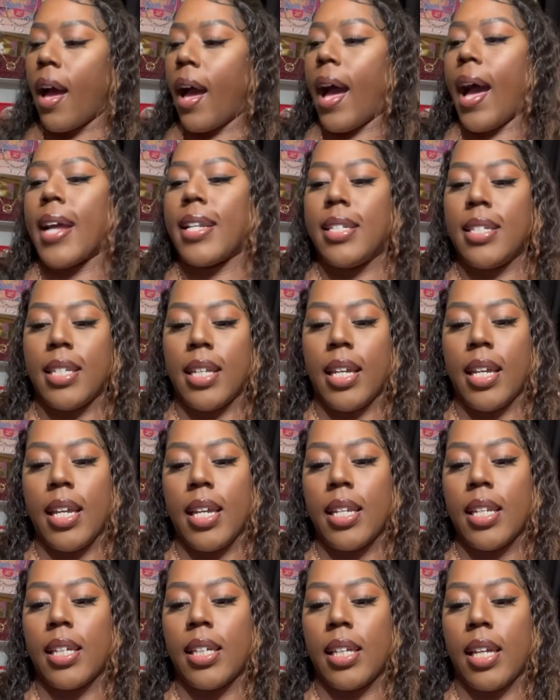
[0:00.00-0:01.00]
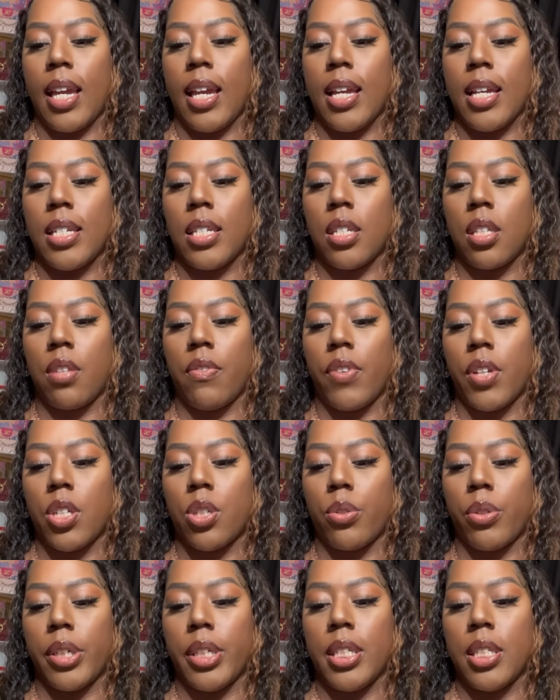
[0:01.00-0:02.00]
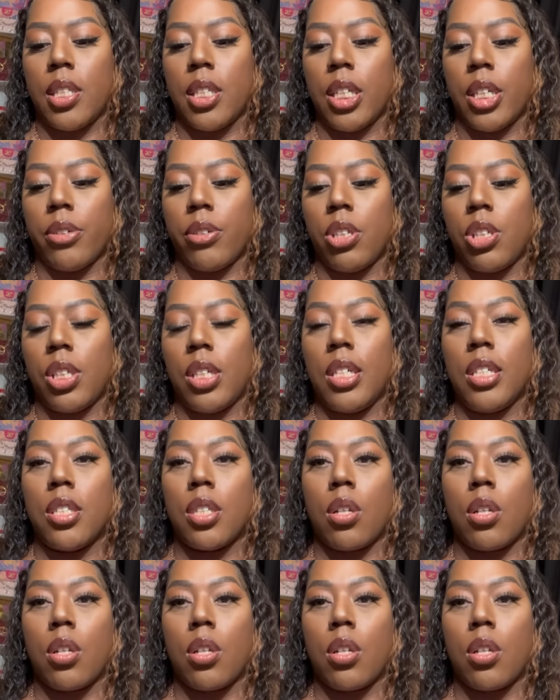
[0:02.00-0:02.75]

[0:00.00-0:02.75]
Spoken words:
I did get the Victoria's Secret Tease